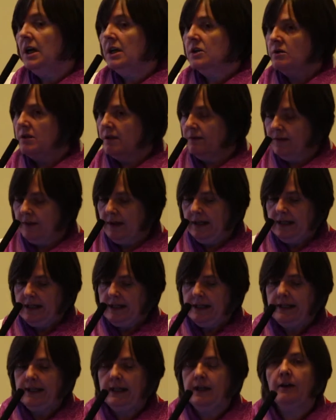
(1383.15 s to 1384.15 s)
So they're very
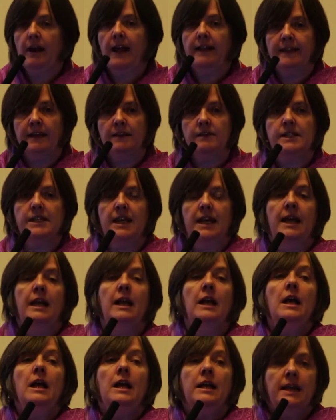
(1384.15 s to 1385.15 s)
clear, and they're
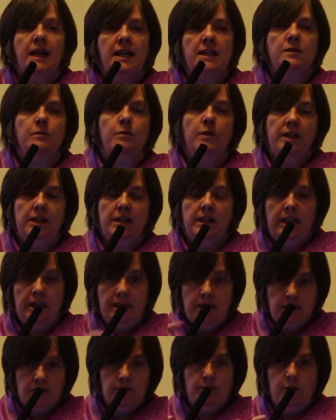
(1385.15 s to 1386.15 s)
saying, yes, we
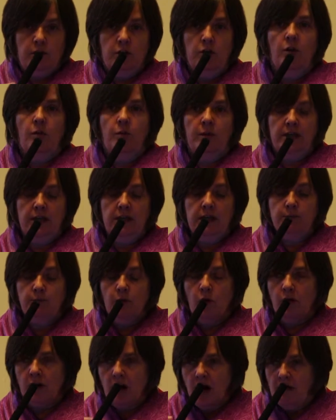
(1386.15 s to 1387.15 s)
need
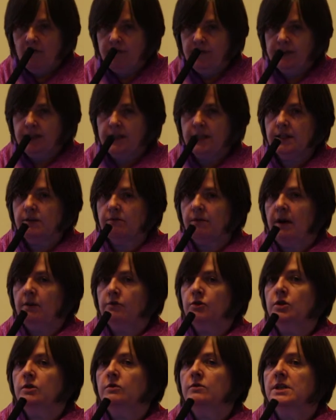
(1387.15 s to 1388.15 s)
more confidence
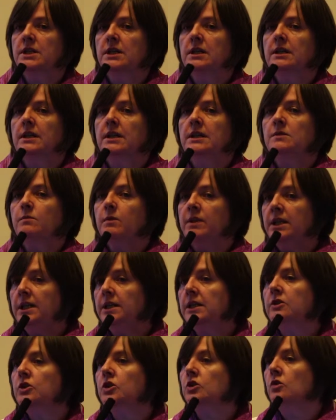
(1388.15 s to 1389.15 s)
around using this. We
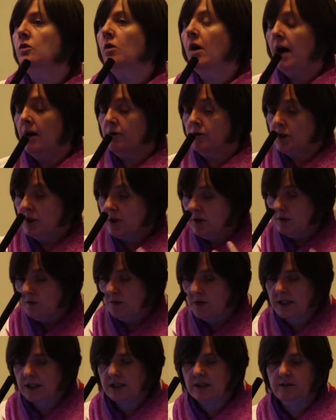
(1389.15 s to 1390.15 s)
need to know how to
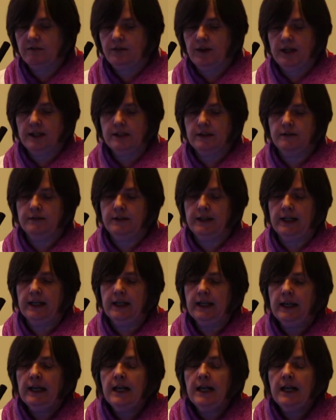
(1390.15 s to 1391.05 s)
use it effectively.